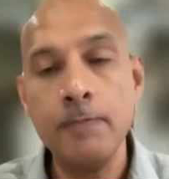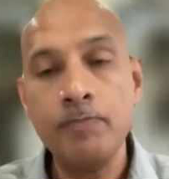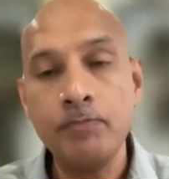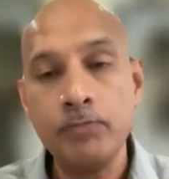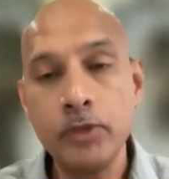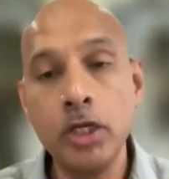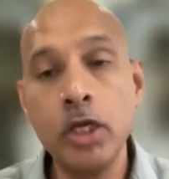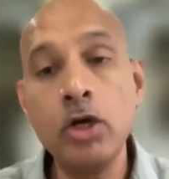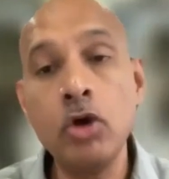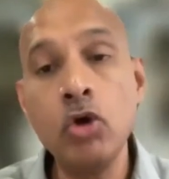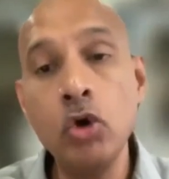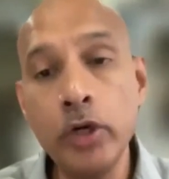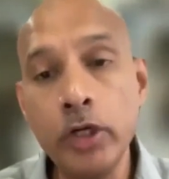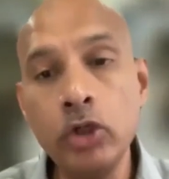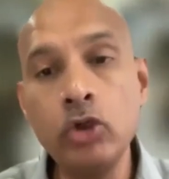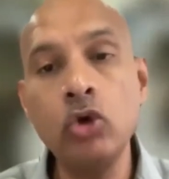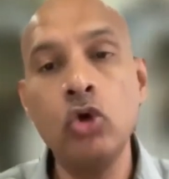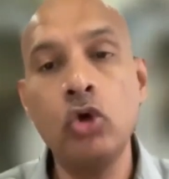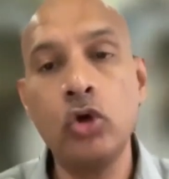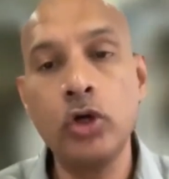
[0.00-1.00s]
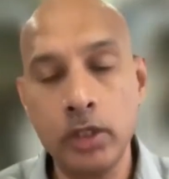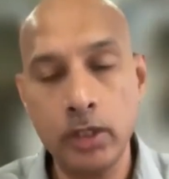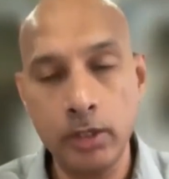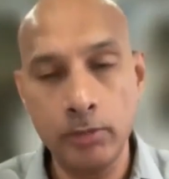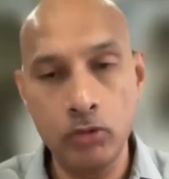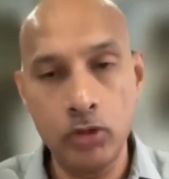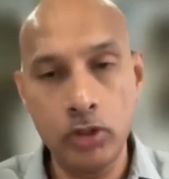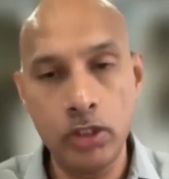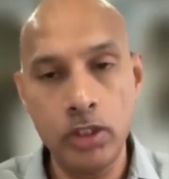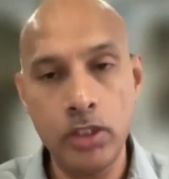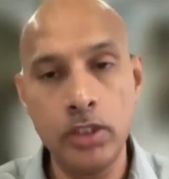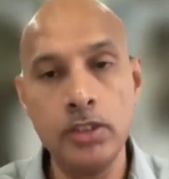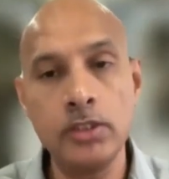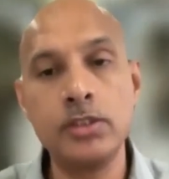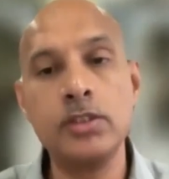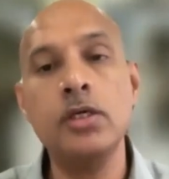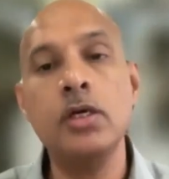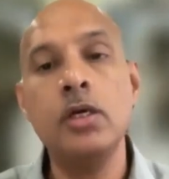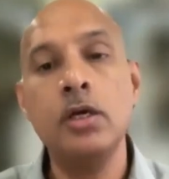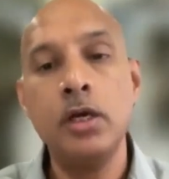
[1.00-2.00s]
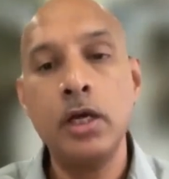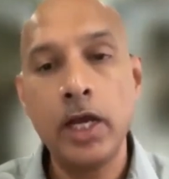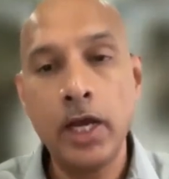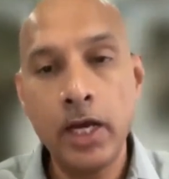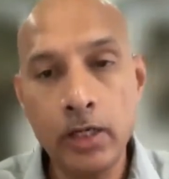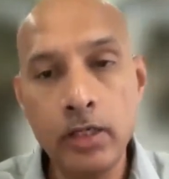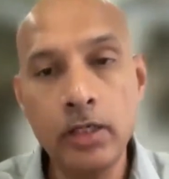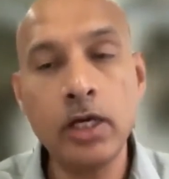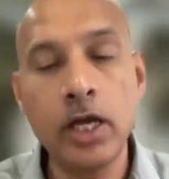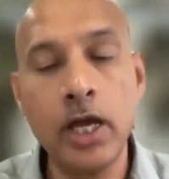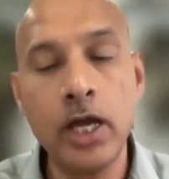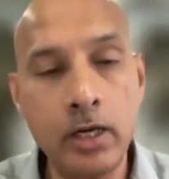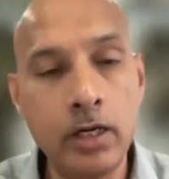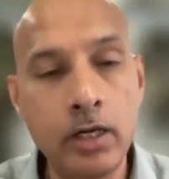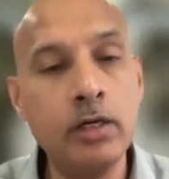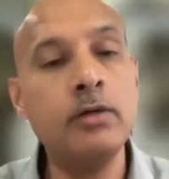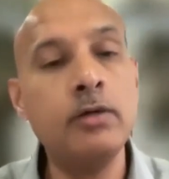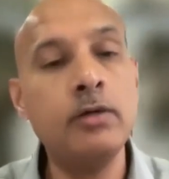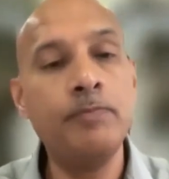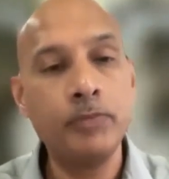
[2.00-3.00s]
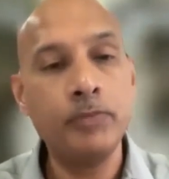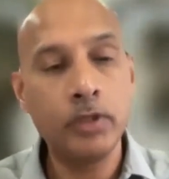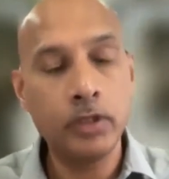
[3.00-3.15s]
They go into local communities and try and